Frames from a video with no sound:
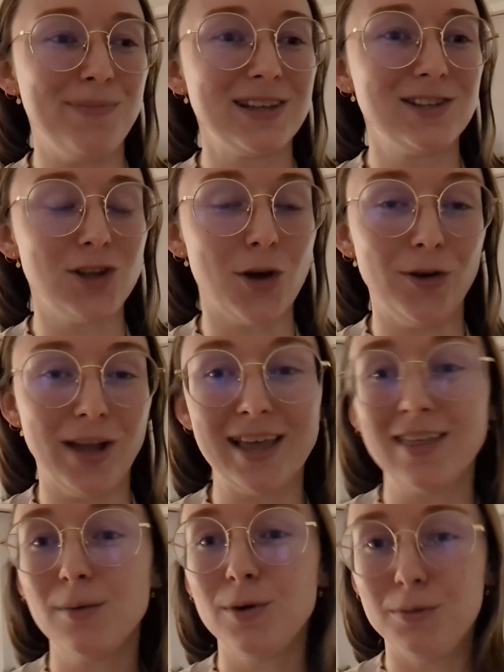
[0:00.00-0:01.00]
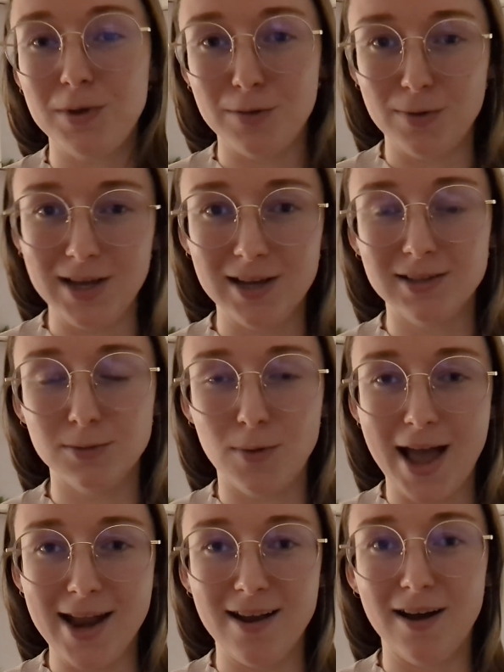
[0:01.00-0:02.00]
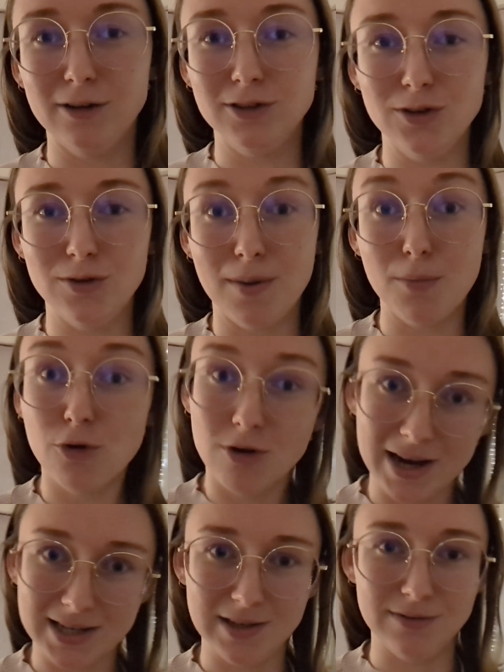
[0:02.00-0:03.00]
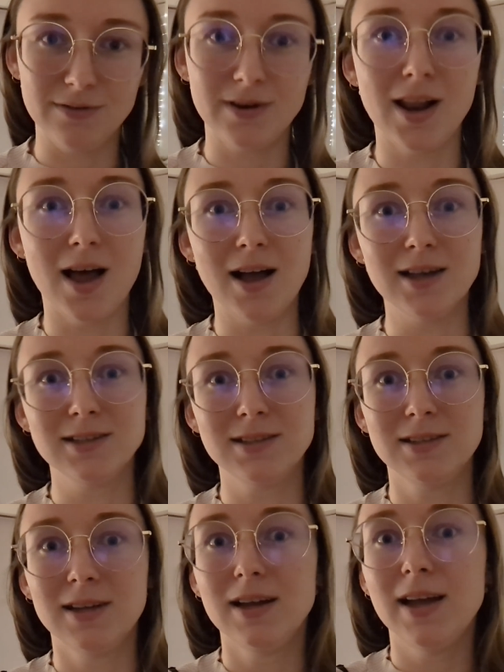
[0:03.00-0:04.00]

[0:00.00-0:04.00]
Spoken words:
So like there will be weeks when I'll do a more active class